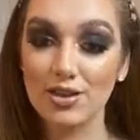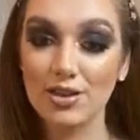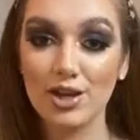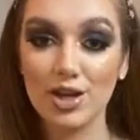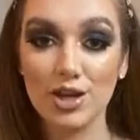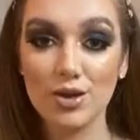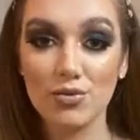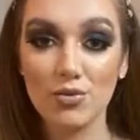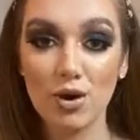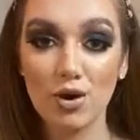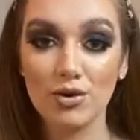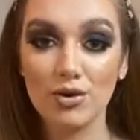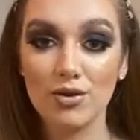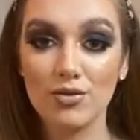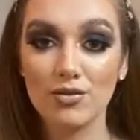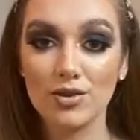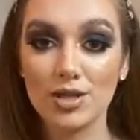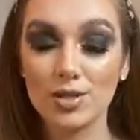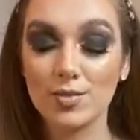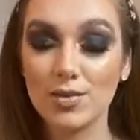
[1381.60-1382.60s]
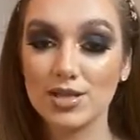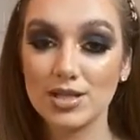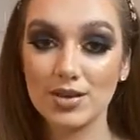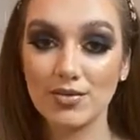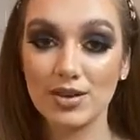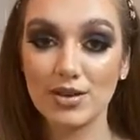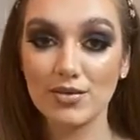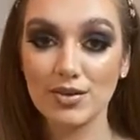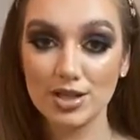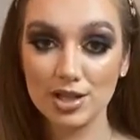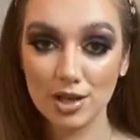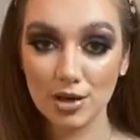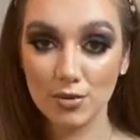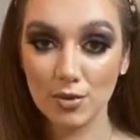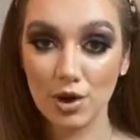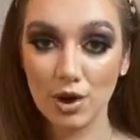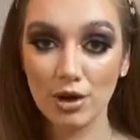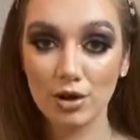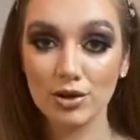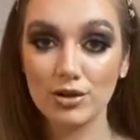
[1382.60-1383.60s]
that you want a specific video
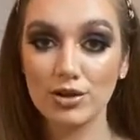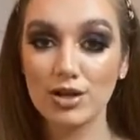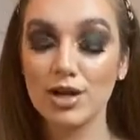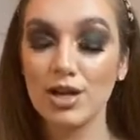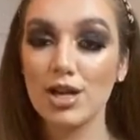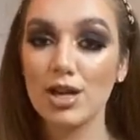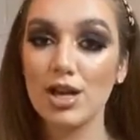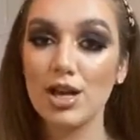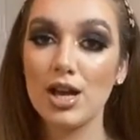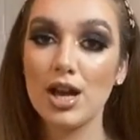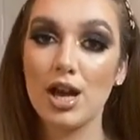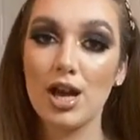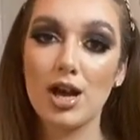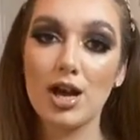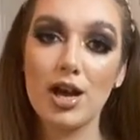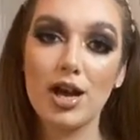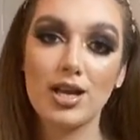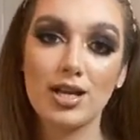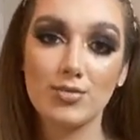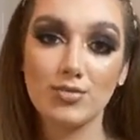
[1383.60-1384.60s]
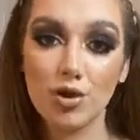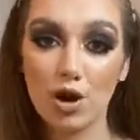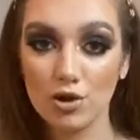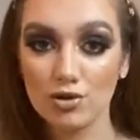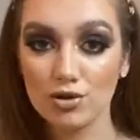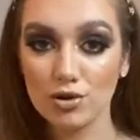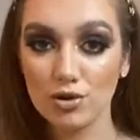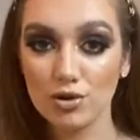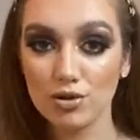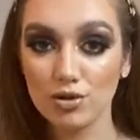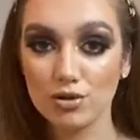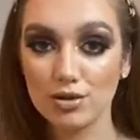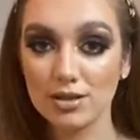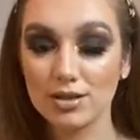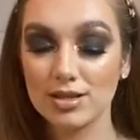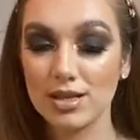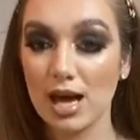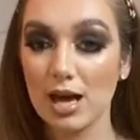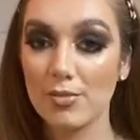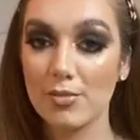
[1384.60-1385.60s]
on, any products
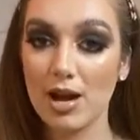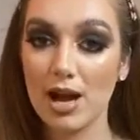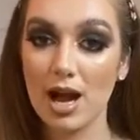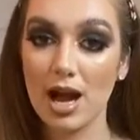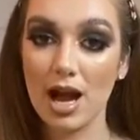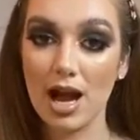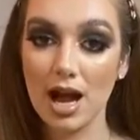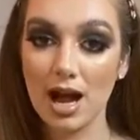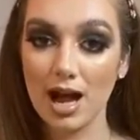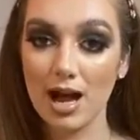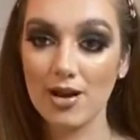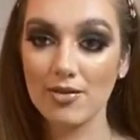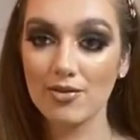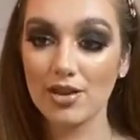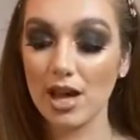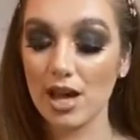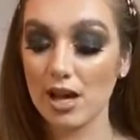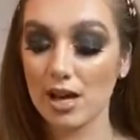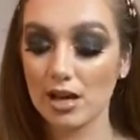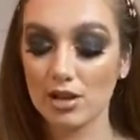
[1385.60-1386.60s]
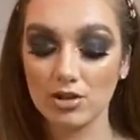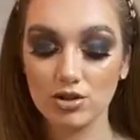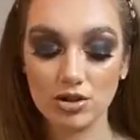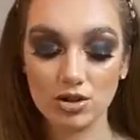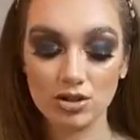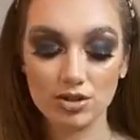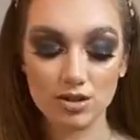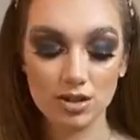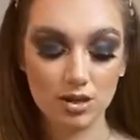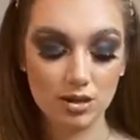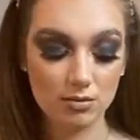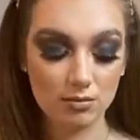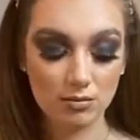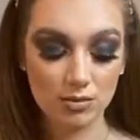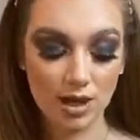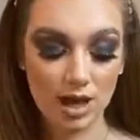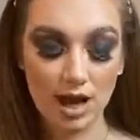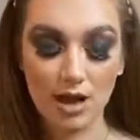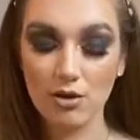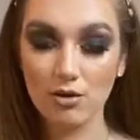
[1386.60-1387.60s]
that I might have that I can just
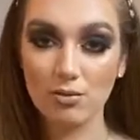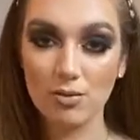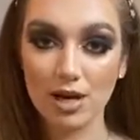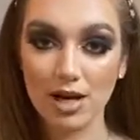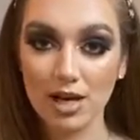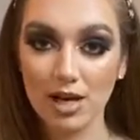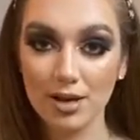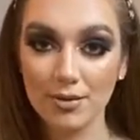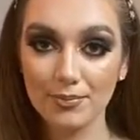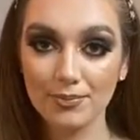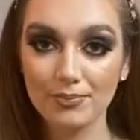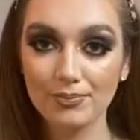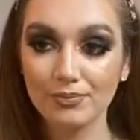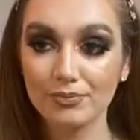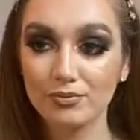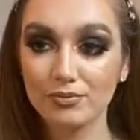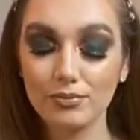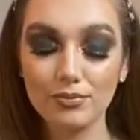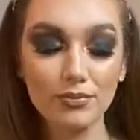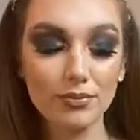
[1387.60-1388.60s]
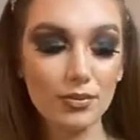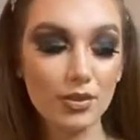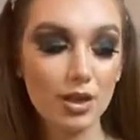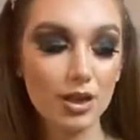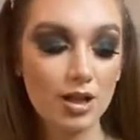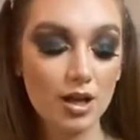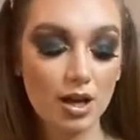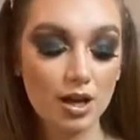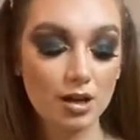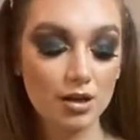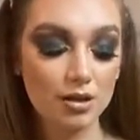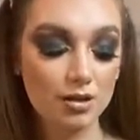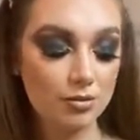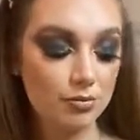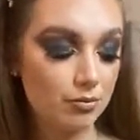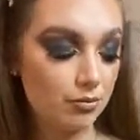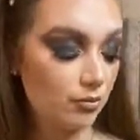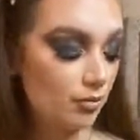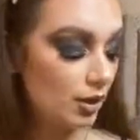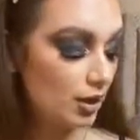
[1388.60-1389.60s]
get out of my kit,
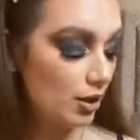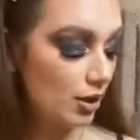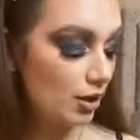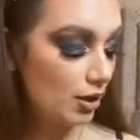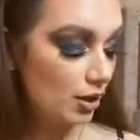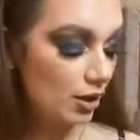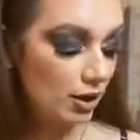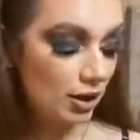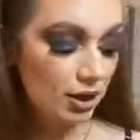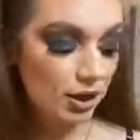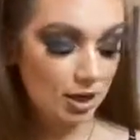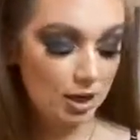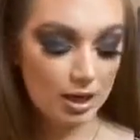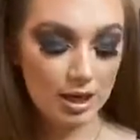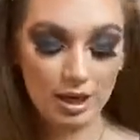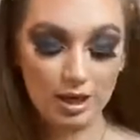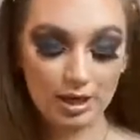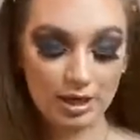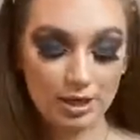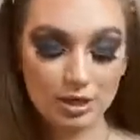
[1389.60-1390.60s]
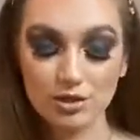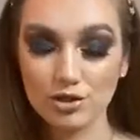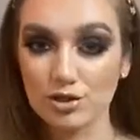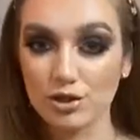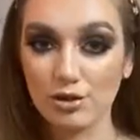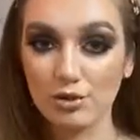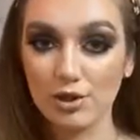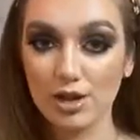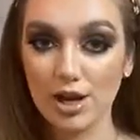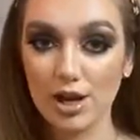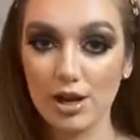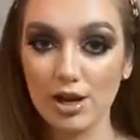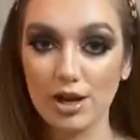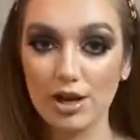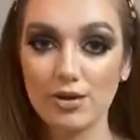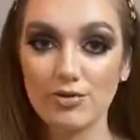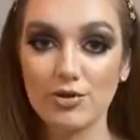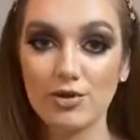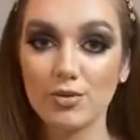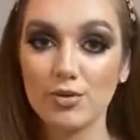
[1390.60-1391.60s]
and I can show you if
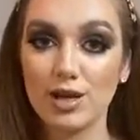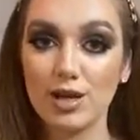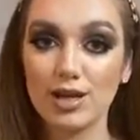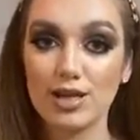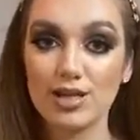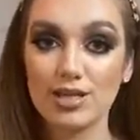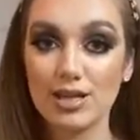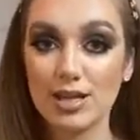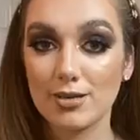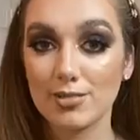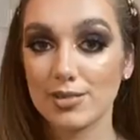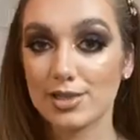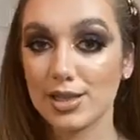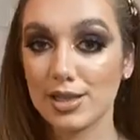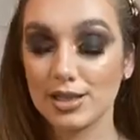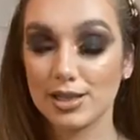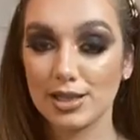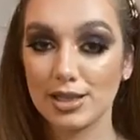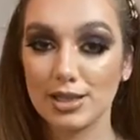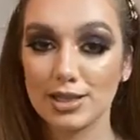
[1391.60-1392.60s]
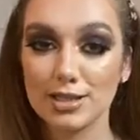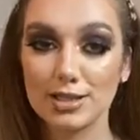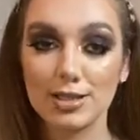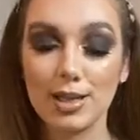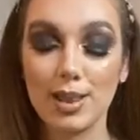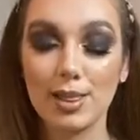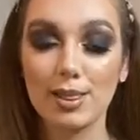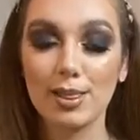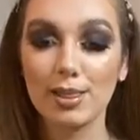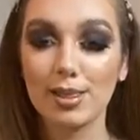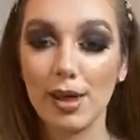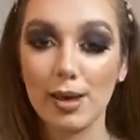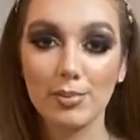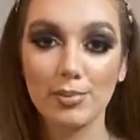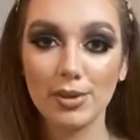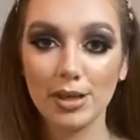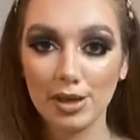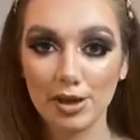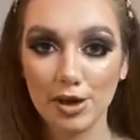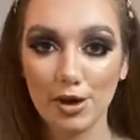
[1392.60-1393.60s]
you want any tips, techniques, let
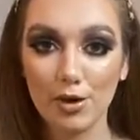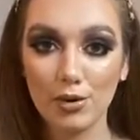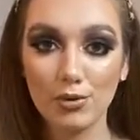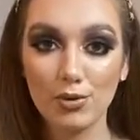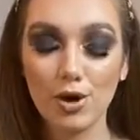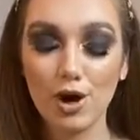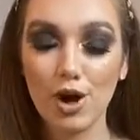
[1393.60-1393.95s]
me know.